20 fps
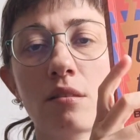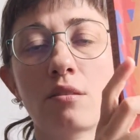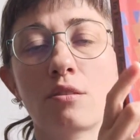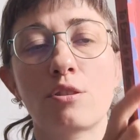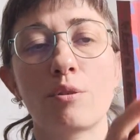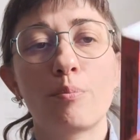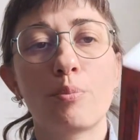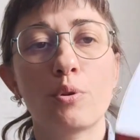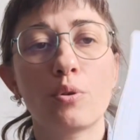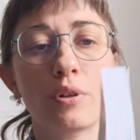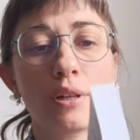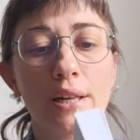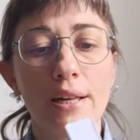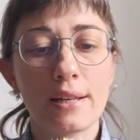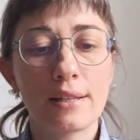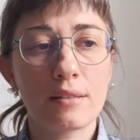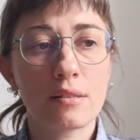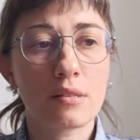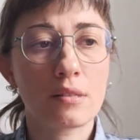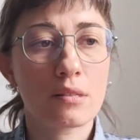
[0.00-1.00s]
the book
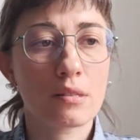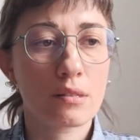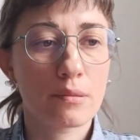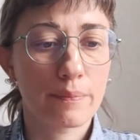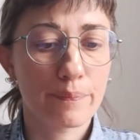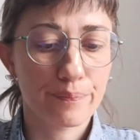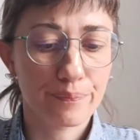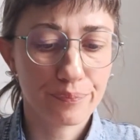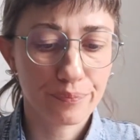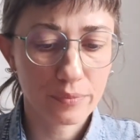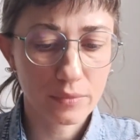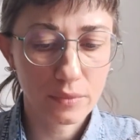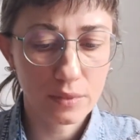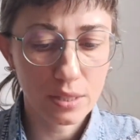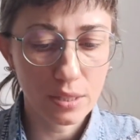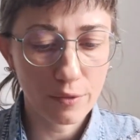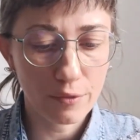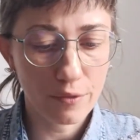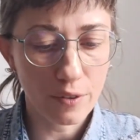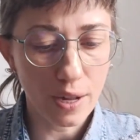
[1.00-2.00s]
is
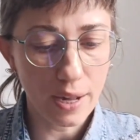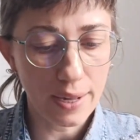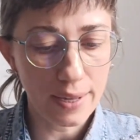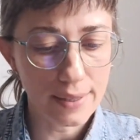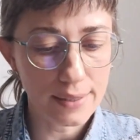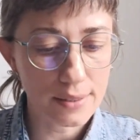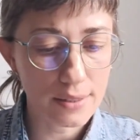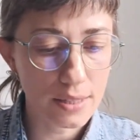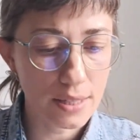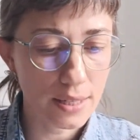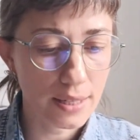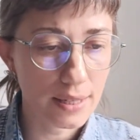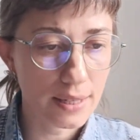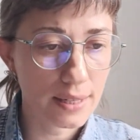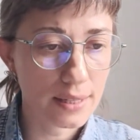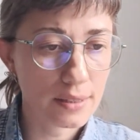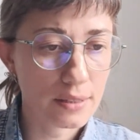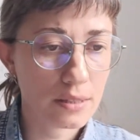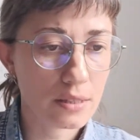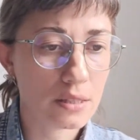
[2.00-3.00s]

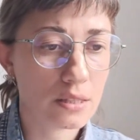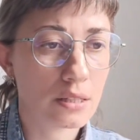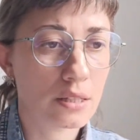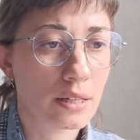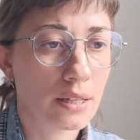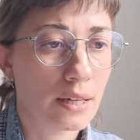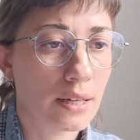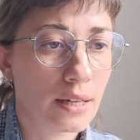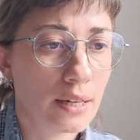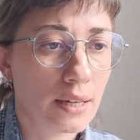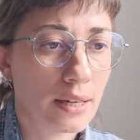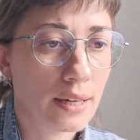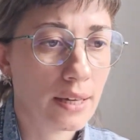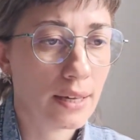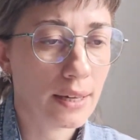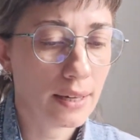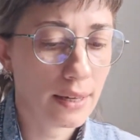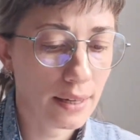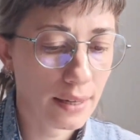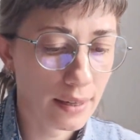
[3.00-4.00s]
divided
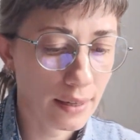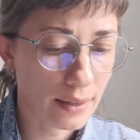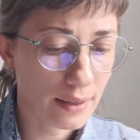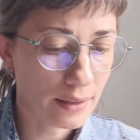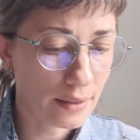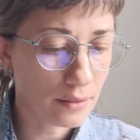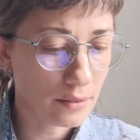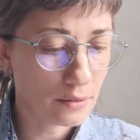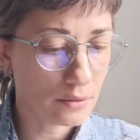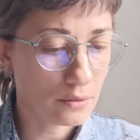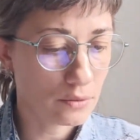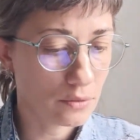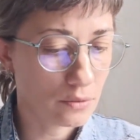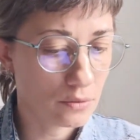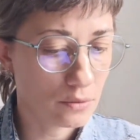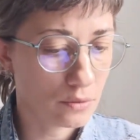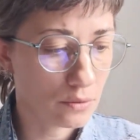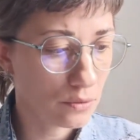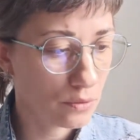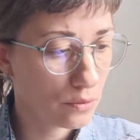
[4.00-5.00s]

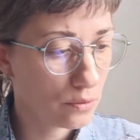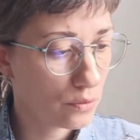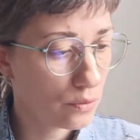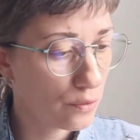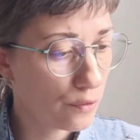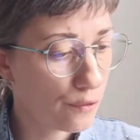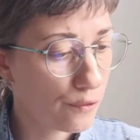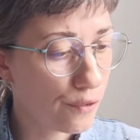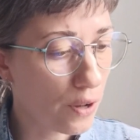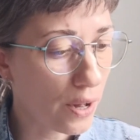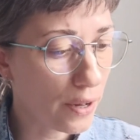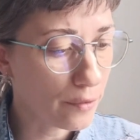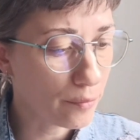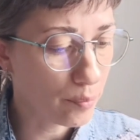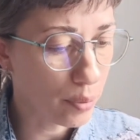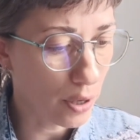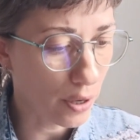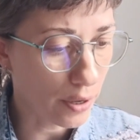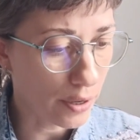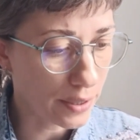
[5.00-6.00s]
in 5
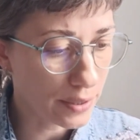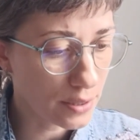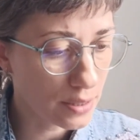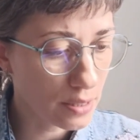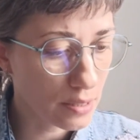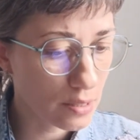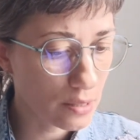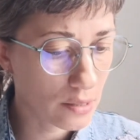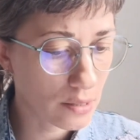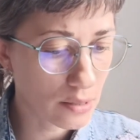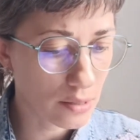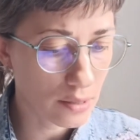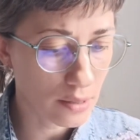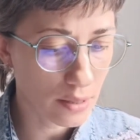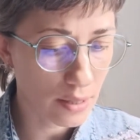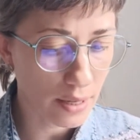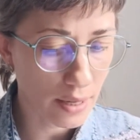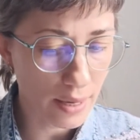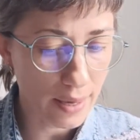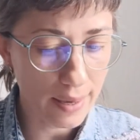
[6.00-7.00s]
parts,
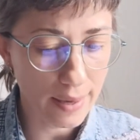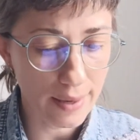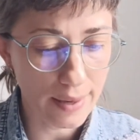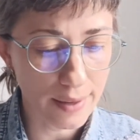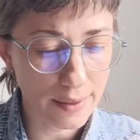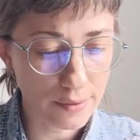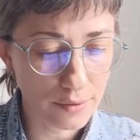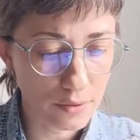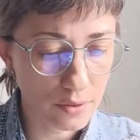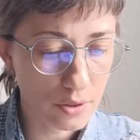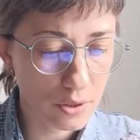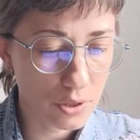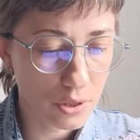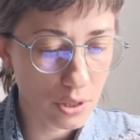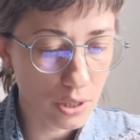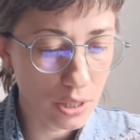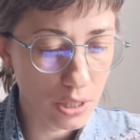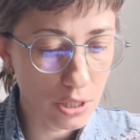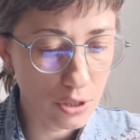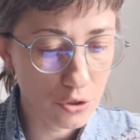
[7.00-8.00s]
and
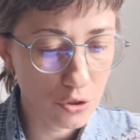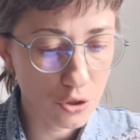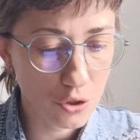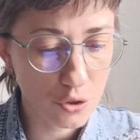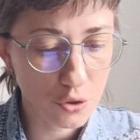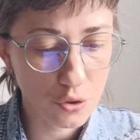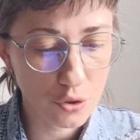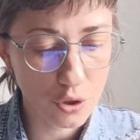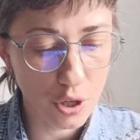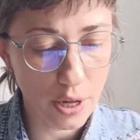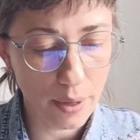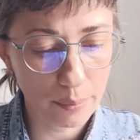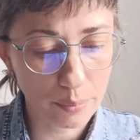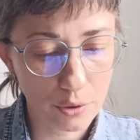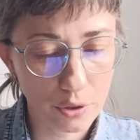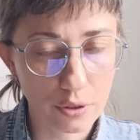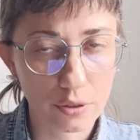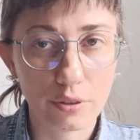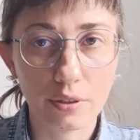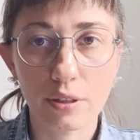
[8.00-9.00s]
each
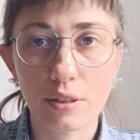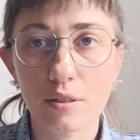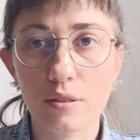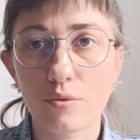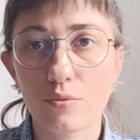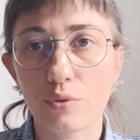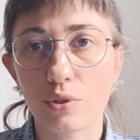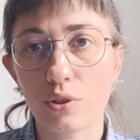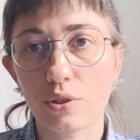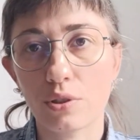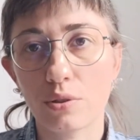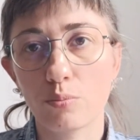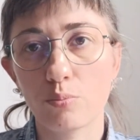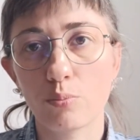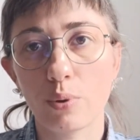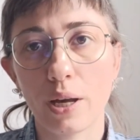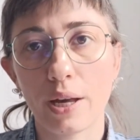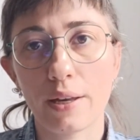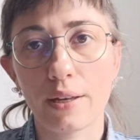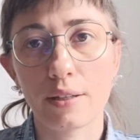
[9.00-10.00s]
chapter is written
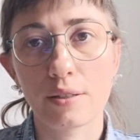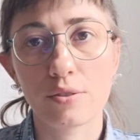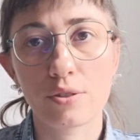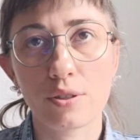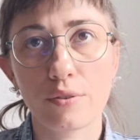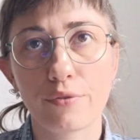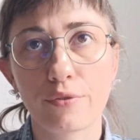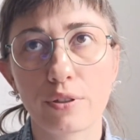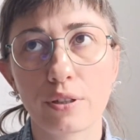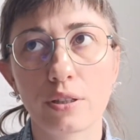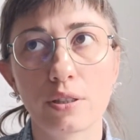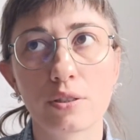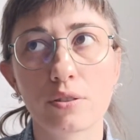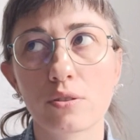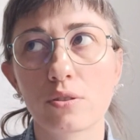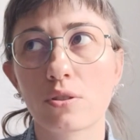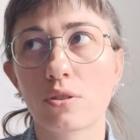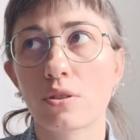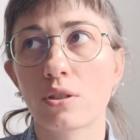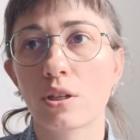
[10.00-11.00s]
by a
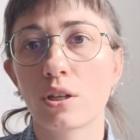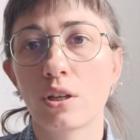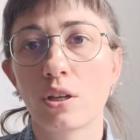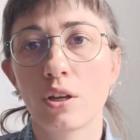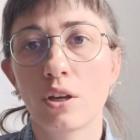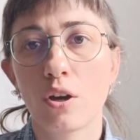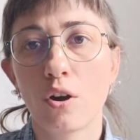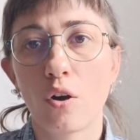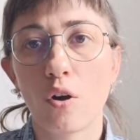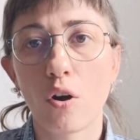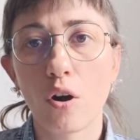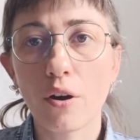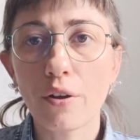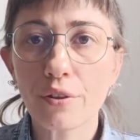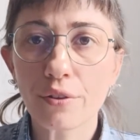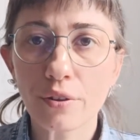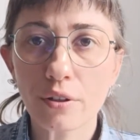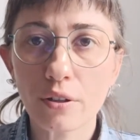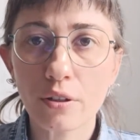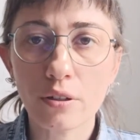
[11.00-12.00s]
different
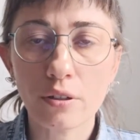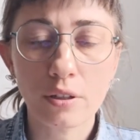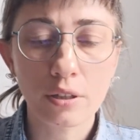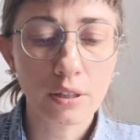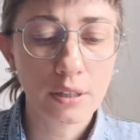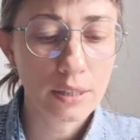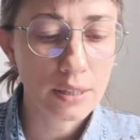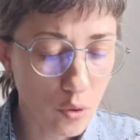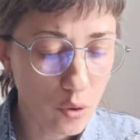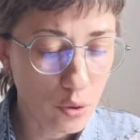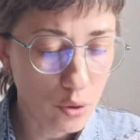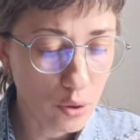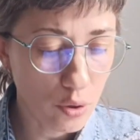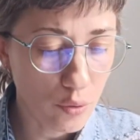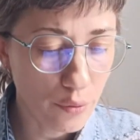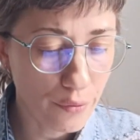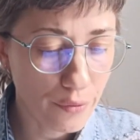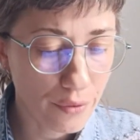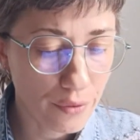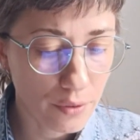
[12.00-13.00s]
author. All
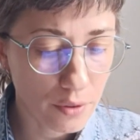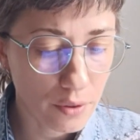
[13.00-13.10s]
of